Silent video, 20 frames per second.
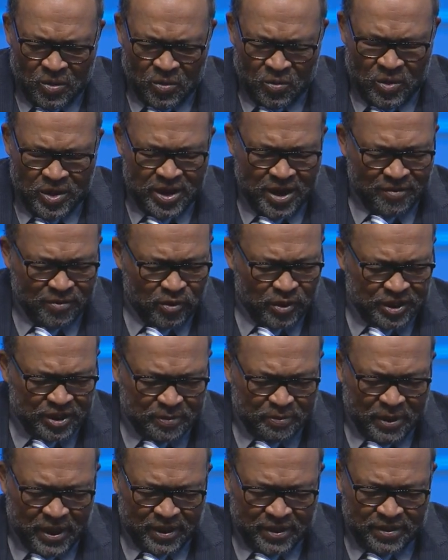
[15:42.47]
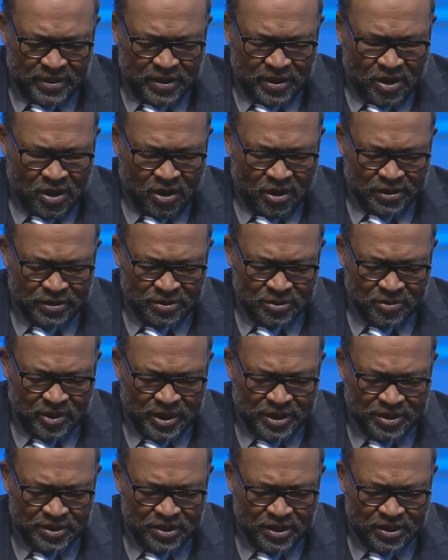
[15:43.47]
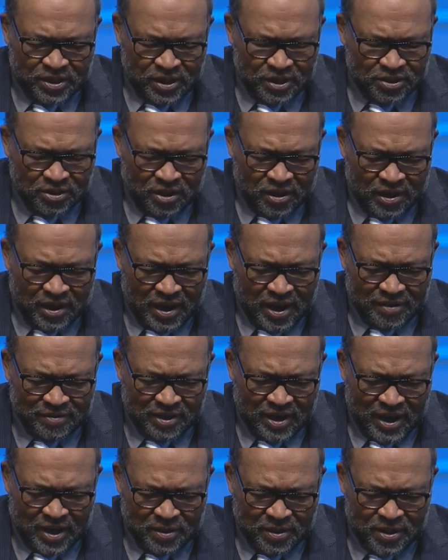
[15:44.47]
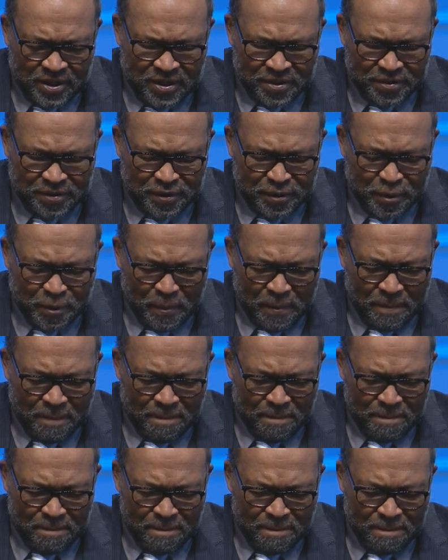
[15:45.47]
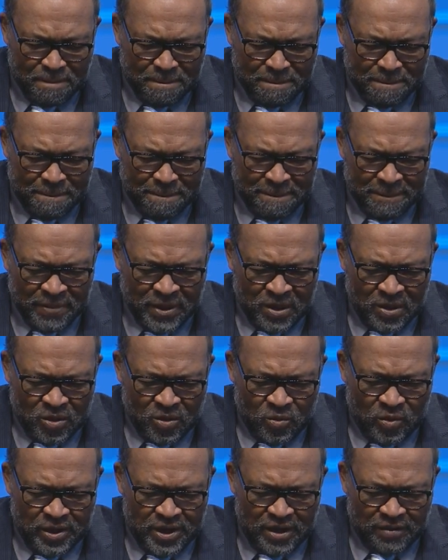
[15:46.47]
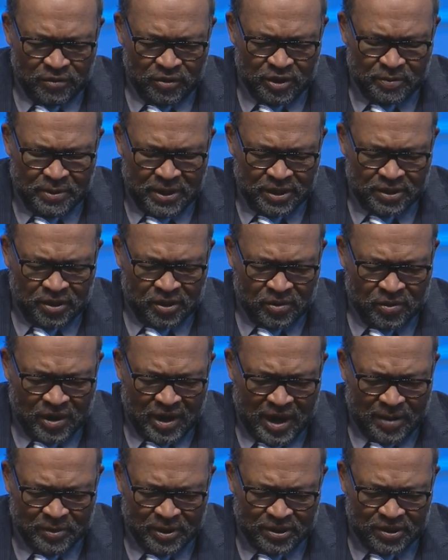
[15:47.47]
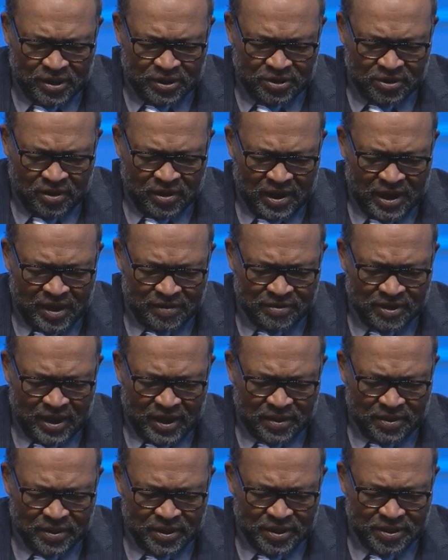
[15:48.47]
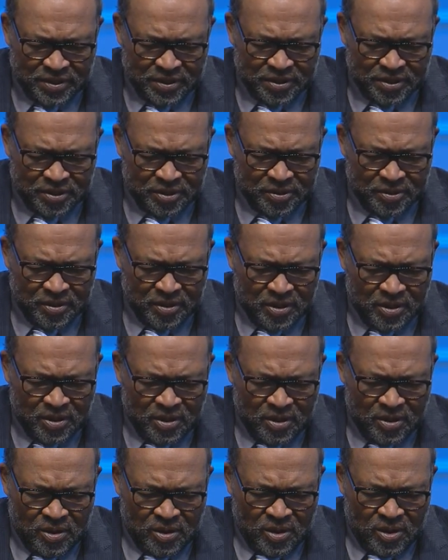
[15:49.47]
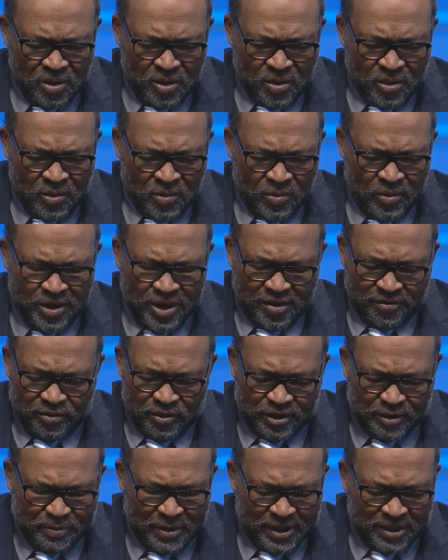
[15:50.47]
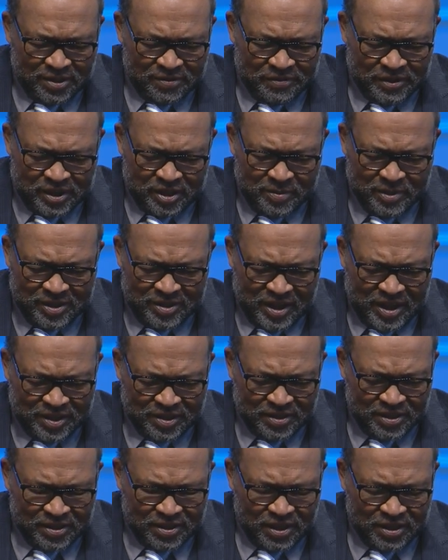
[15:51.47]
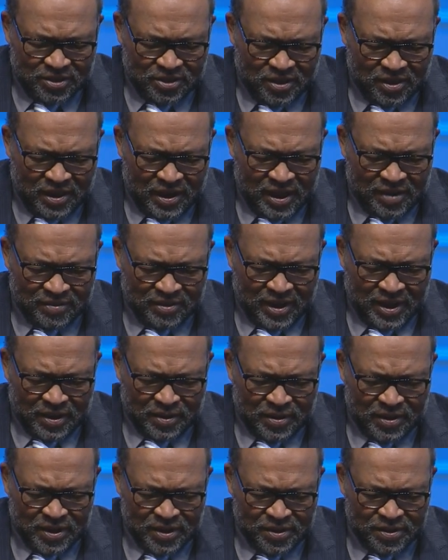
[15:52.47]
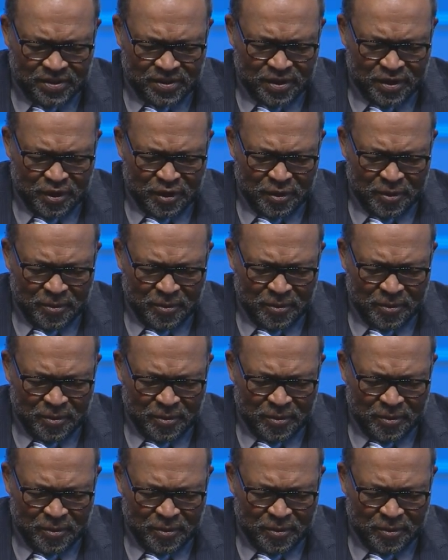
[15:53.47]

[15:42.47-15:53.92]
We never expected incarceration to touch our lives like this. We never expected crime to touch our lives like this. We never expected victimization to touch our lives like this.